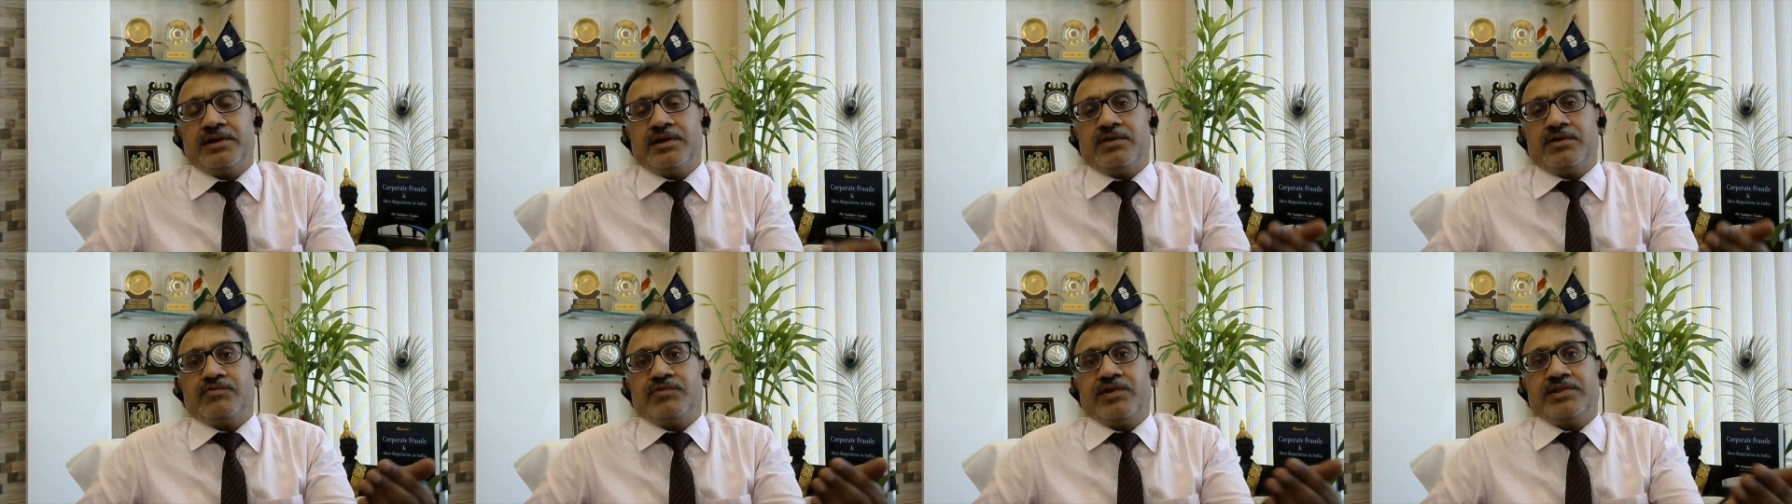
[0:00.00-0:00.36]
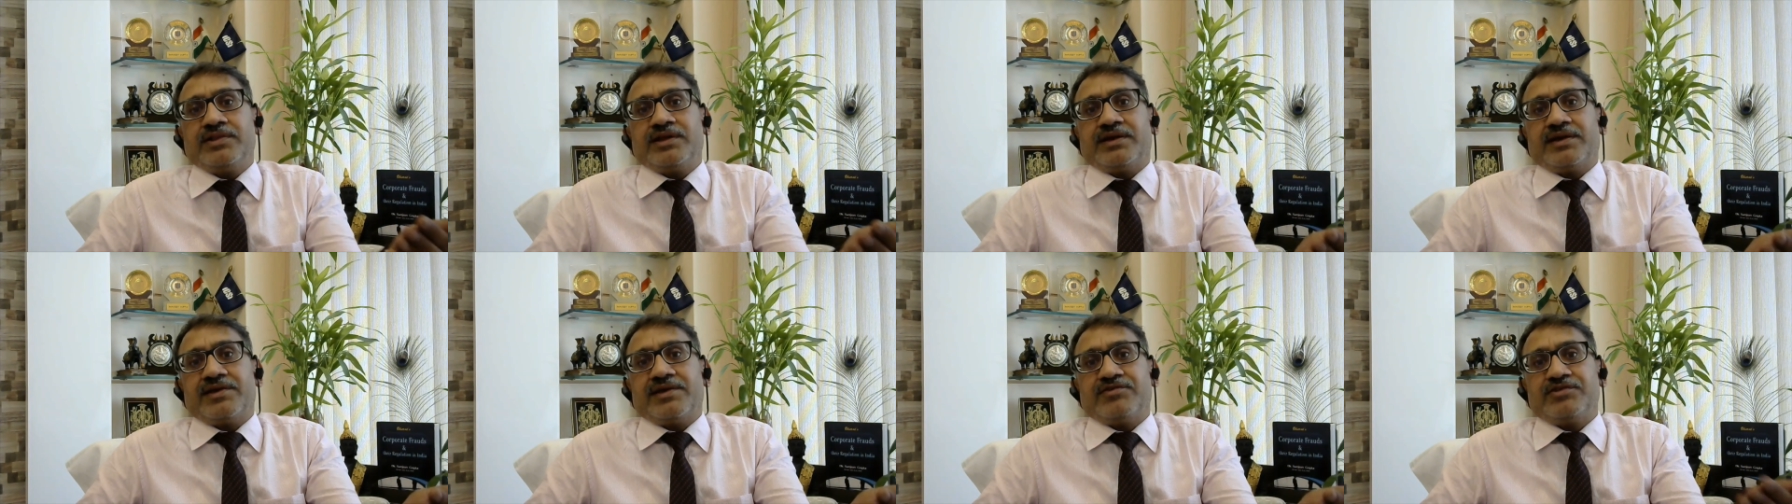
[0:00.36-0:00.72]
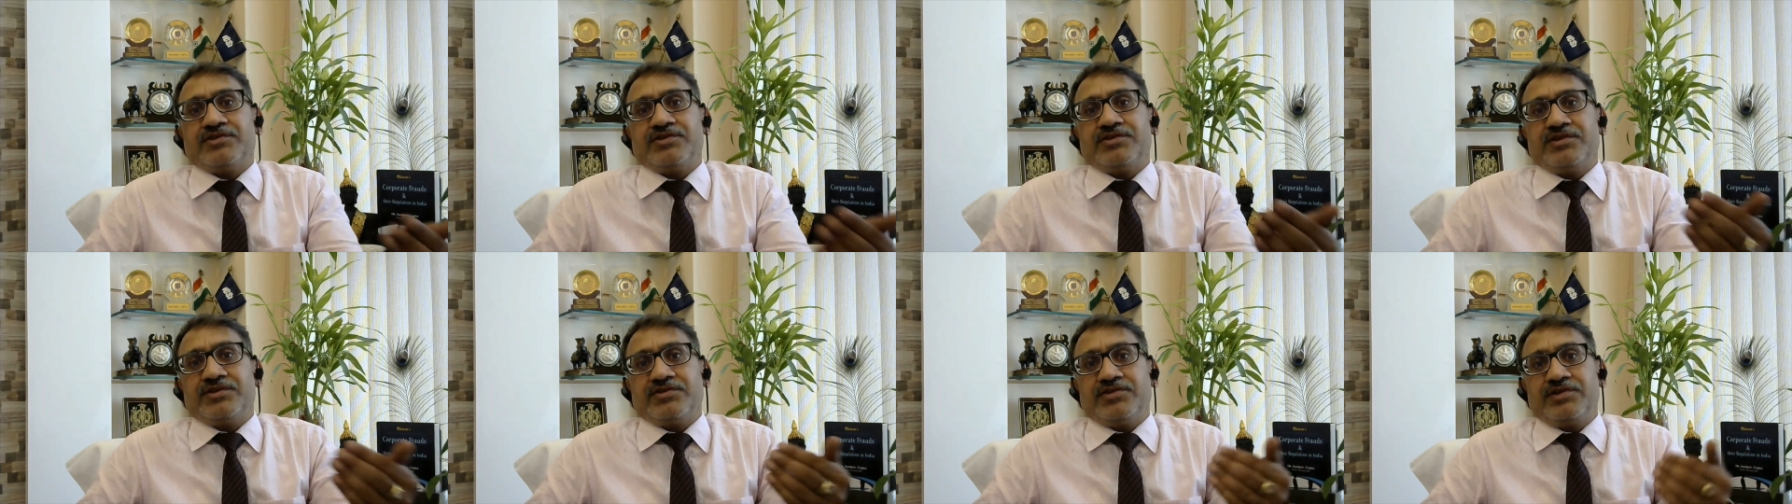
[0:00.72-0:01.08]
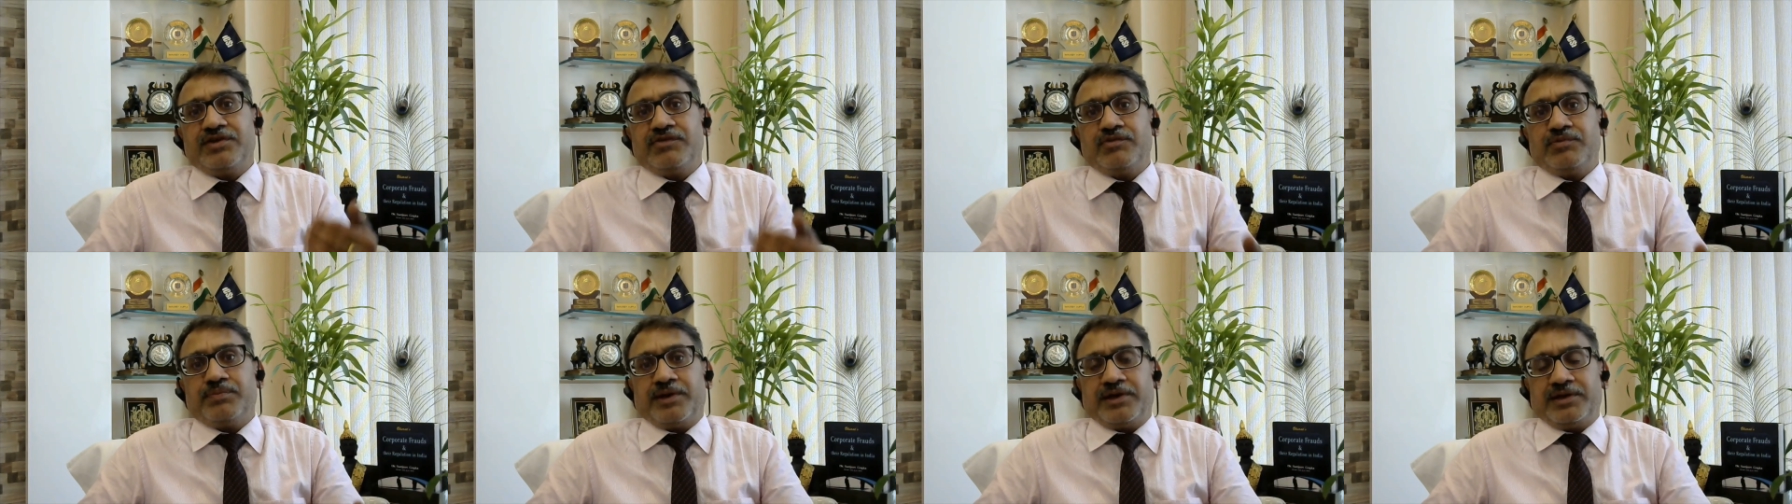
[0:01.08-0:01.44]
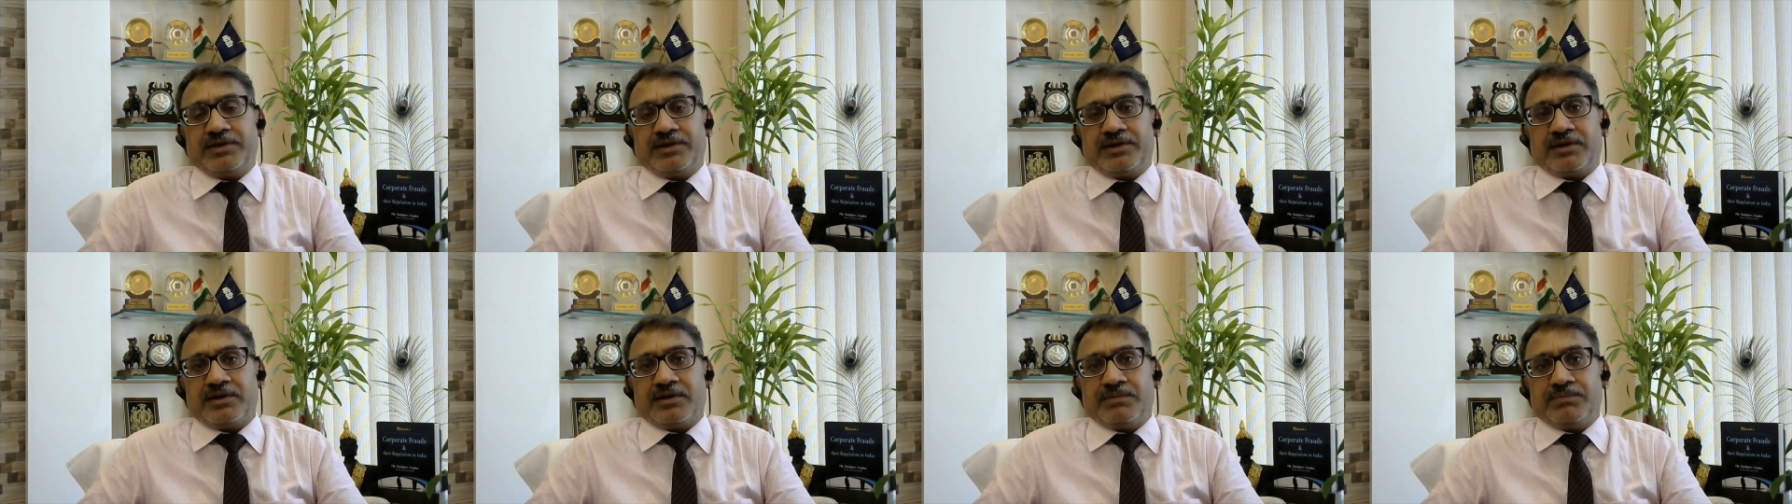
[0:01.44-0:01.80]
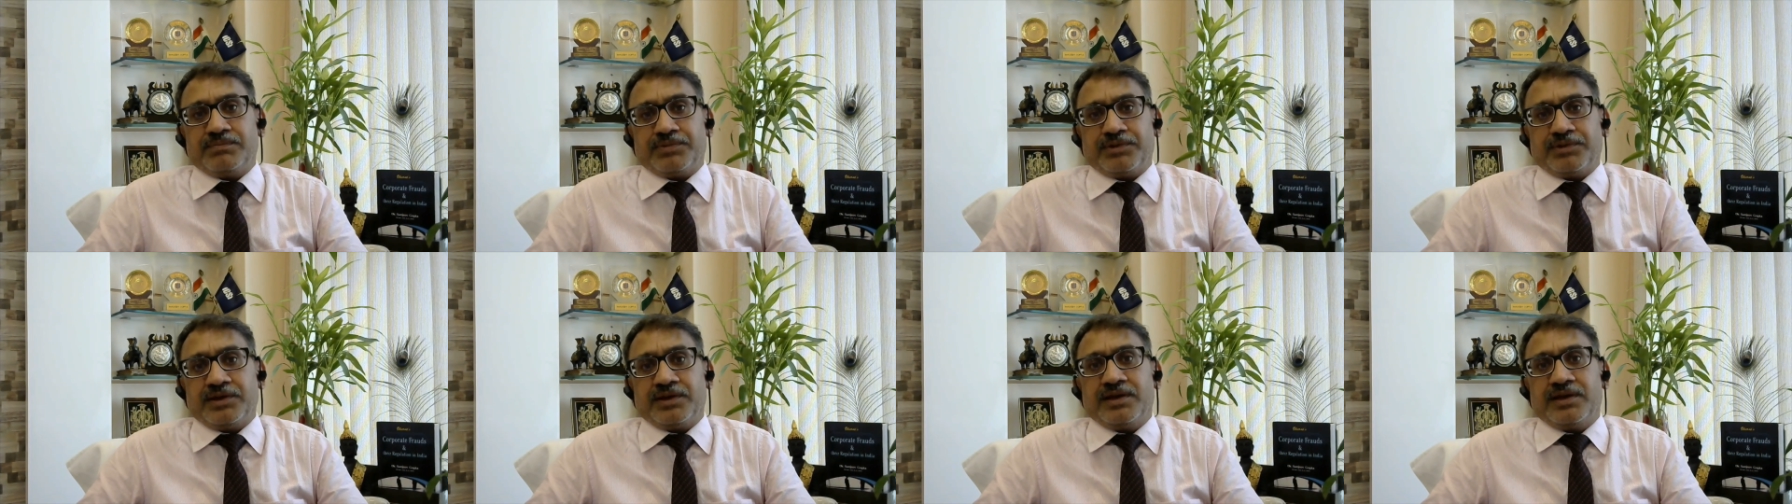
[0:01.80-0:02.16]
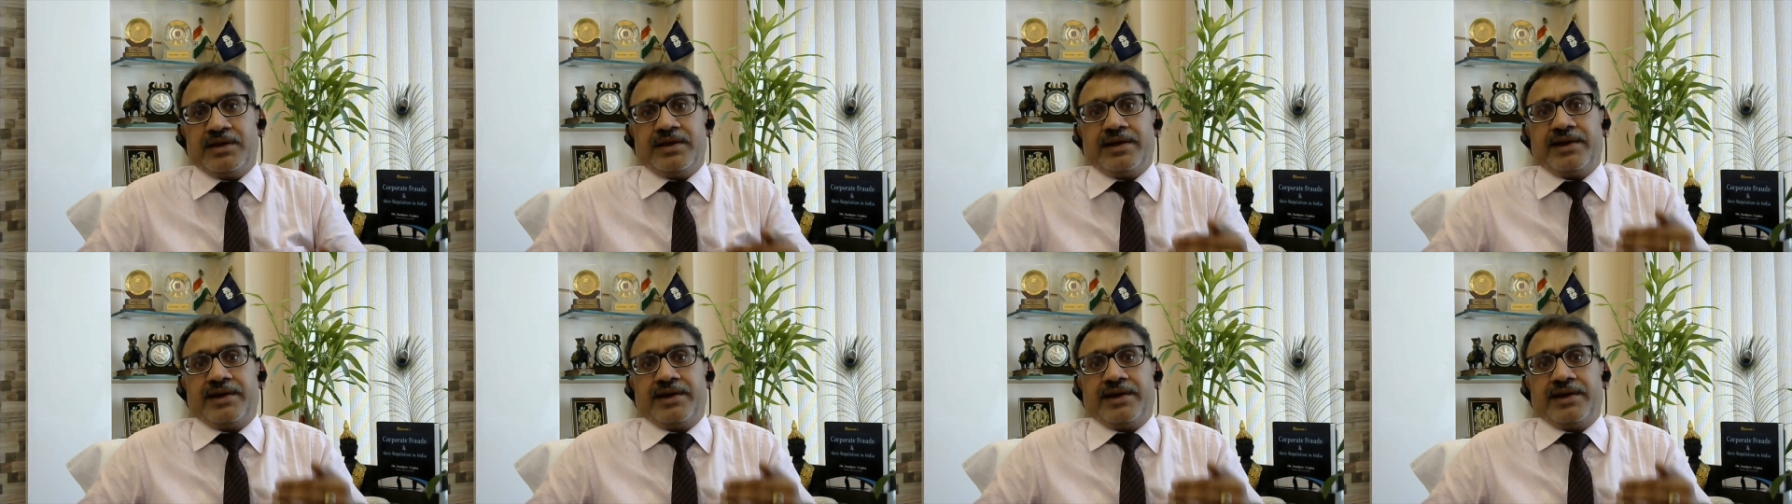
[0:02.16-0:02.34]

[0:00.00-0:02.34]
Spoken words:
when the cash is received by a company,